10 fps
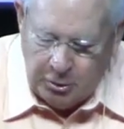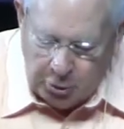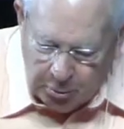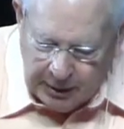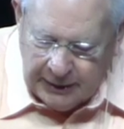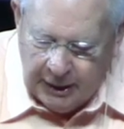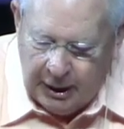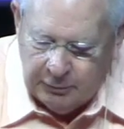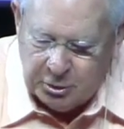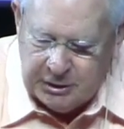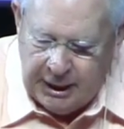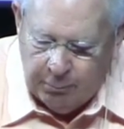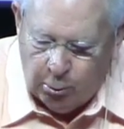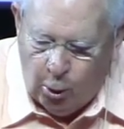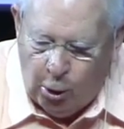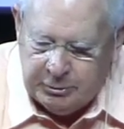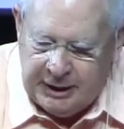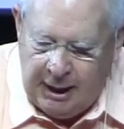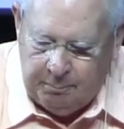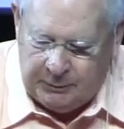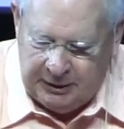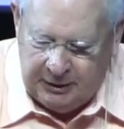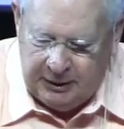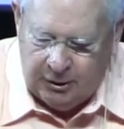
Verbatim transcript: You need to understand we're all tempted